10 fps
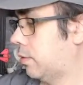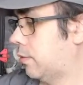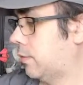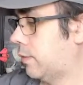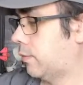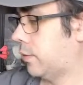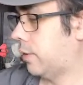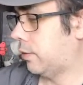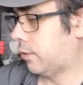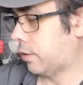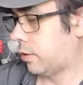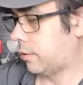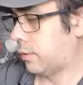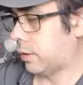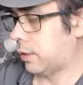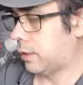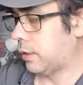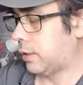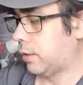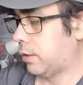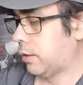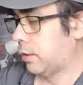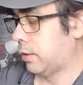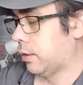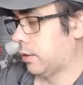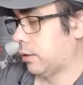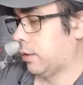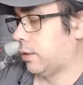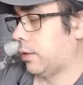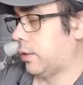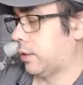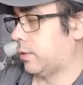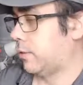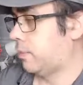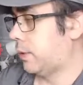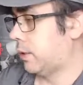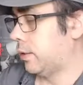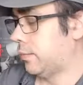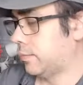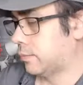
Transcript: several years ago where I did the spigot.